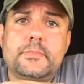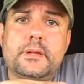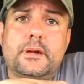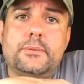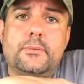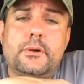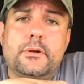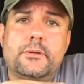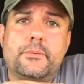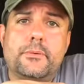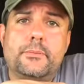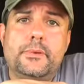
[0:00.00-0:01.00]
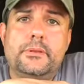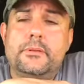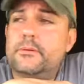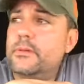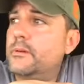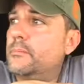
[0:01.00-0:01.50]
on the water and repeat
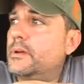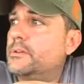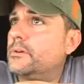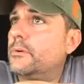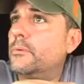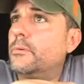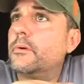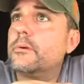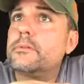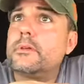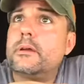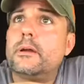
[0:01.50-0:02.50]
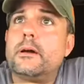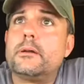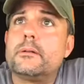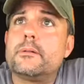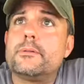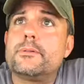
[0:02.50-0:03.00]
those 8 magical words. I
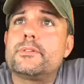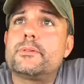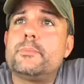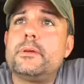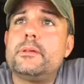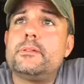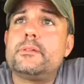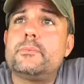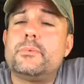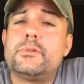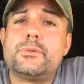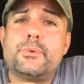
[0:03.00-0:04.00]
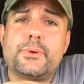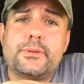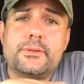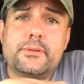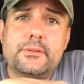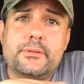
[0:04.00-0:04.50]
honor the space in which you
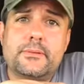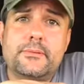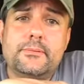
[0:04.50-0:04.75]
exist.